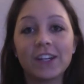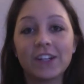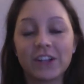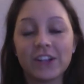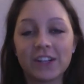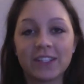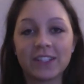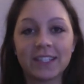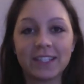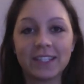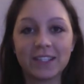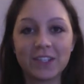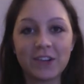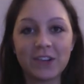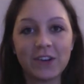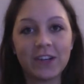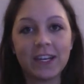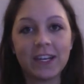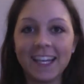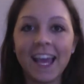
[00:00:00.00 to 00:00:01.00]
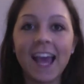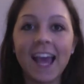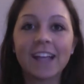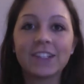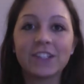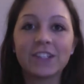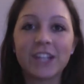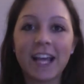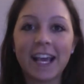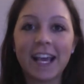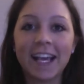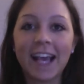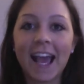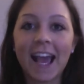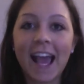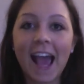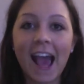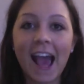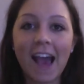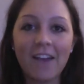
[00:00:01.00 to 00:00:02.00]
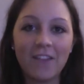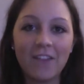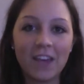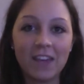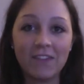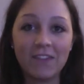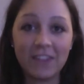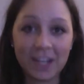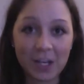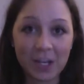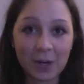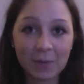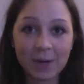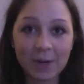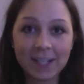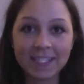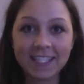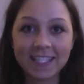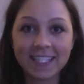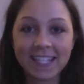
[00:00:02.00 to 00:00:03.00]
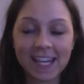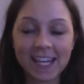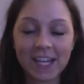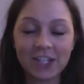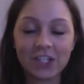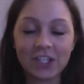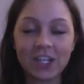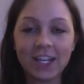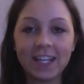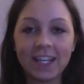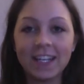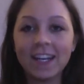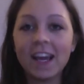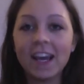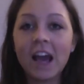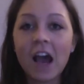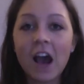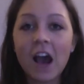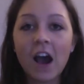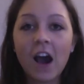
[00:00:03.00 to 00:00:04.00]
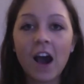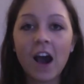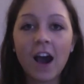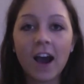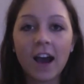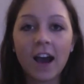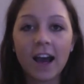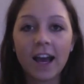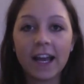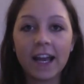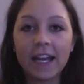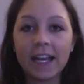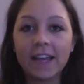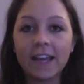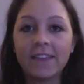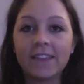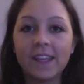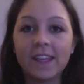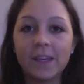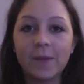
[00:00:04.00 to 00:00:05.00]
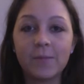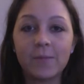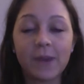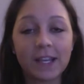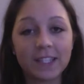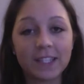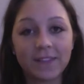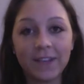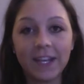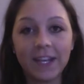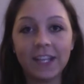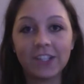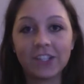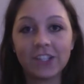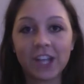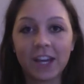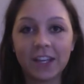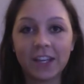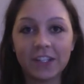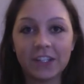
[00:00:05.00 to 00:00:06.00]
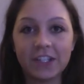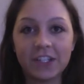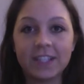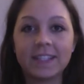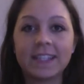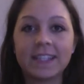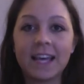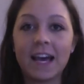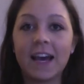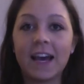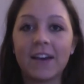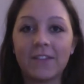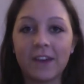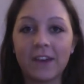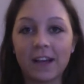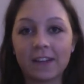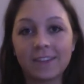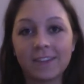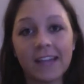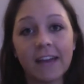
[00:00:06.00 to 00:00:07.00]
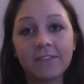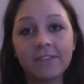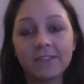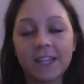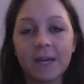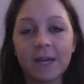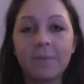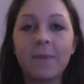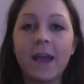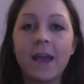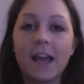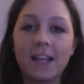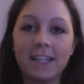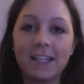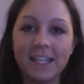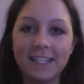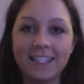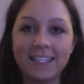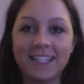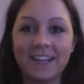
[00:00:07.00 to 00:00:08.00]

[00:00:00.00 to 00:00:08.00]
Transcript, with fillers: nursing student, and today I have a video presentation on the breastfeeding challenges of a cleft lip and yeast